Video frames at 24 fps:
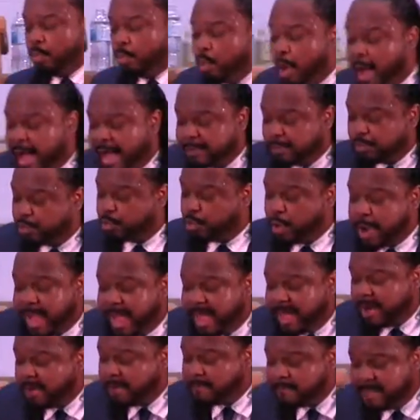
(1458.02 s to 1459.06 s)
What
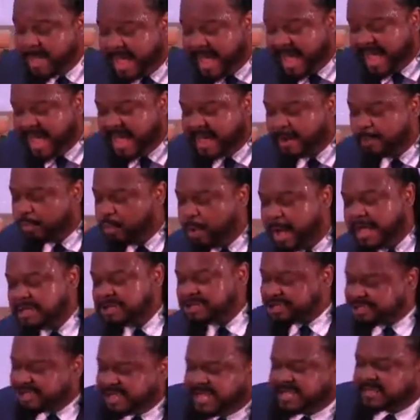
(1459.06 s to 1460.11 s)
real man, what
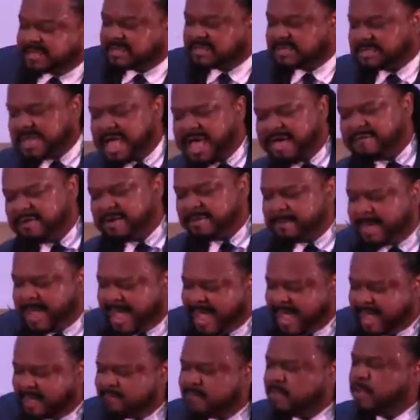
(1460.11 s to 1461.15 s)
Jesus loving
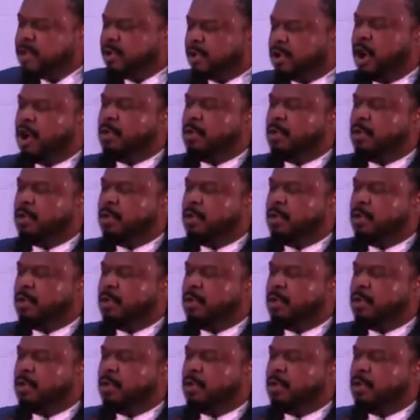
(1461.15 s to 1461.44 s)
man